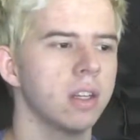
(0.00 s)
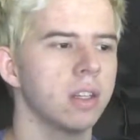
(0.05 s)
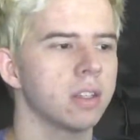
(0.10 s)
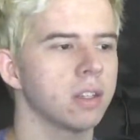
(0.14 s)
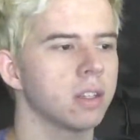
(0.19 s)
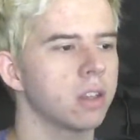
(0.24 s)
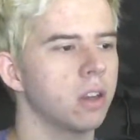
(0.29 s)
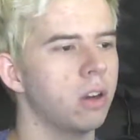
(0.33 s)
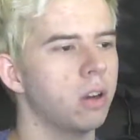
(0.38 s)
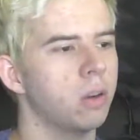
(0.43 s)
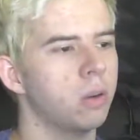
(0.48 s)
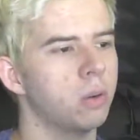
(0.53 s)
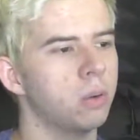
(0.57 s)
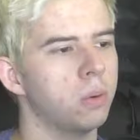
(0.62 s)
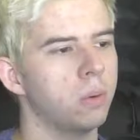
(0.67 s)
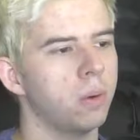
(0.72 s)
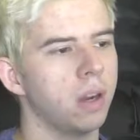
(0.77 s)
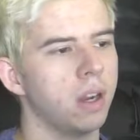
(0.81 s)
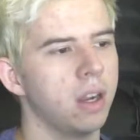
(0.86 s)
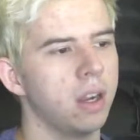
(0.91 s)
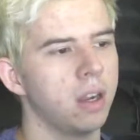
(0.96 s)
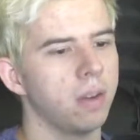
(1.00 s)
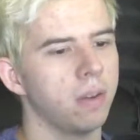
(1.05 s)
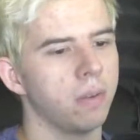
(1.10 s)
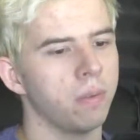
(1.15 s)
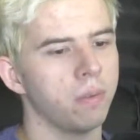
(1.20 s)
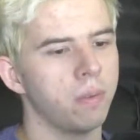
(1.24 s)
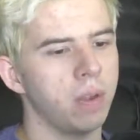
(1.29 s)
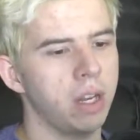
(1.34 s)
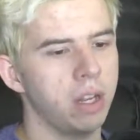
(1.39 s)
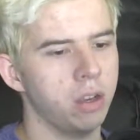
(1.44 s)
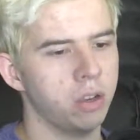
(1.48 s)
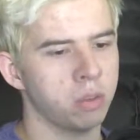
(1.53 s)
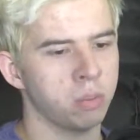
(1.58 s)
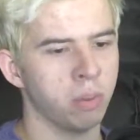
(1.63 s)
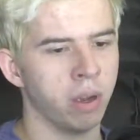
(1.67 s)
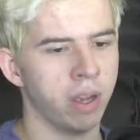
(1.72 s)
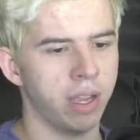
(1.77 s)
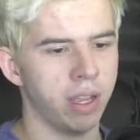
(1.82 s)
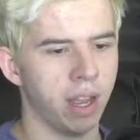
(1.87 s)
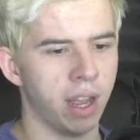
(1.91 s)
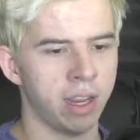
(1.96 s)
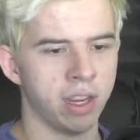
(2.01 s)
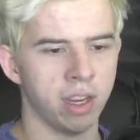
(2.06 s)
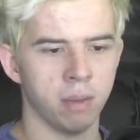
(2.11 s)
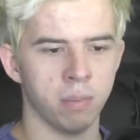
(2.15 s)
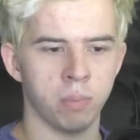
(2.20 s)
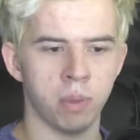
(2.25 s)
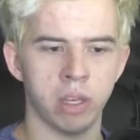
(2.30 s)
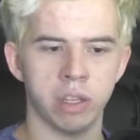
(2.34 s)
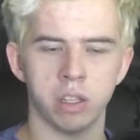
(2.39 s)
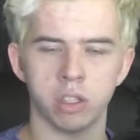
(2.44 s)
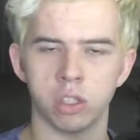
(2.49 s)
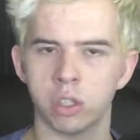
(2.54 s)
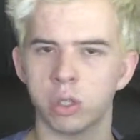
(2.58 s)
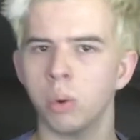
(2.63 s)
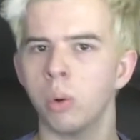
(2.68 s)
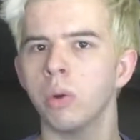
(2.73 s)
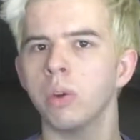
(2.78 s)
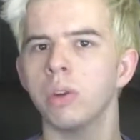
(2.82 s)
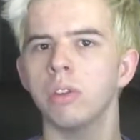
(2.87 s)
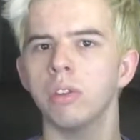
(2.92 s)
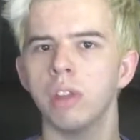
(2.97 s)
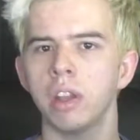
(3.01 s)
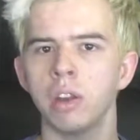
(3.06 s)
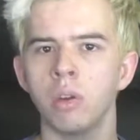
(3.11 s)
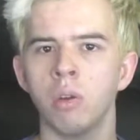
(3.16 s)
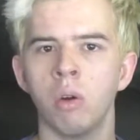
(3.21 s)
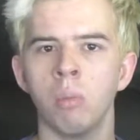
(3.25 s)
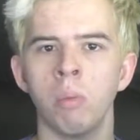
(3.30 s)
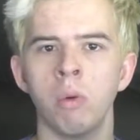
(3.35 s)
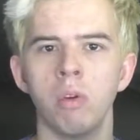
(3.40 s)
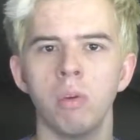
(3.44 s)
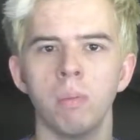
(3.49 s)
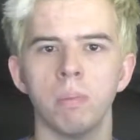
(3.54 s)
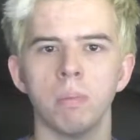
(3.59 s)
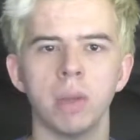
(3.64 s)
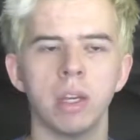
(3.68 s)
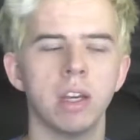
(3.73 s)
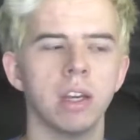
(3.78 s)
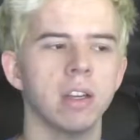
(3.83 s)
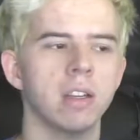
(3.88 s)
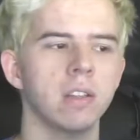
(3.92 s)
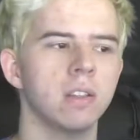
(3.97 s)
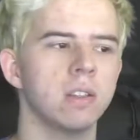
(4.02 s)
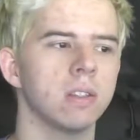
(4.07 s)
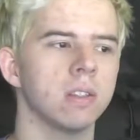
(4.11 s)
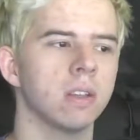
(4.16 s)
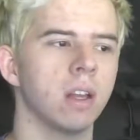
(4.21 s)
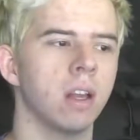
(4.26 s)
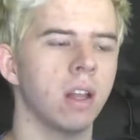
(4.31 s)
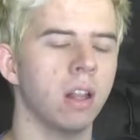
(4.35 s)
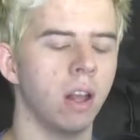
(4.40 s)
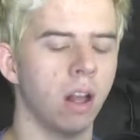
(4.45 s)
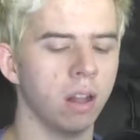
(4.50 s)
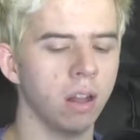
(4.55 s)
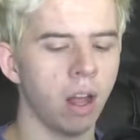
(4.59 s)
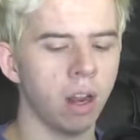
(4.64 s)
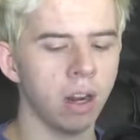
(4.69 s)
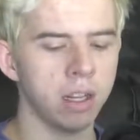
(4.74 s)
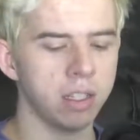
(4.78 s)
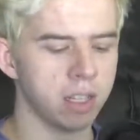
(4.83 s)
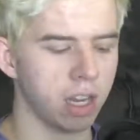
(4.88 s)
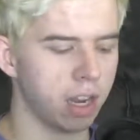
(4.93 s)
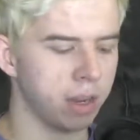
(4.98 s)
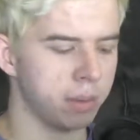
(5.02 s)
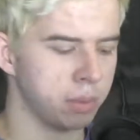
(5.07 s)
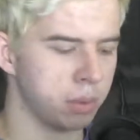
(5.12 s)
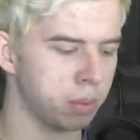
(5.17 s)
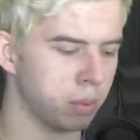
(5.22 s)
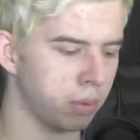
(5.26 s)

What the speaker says: So videos might end up being shorter than normal because a lot of times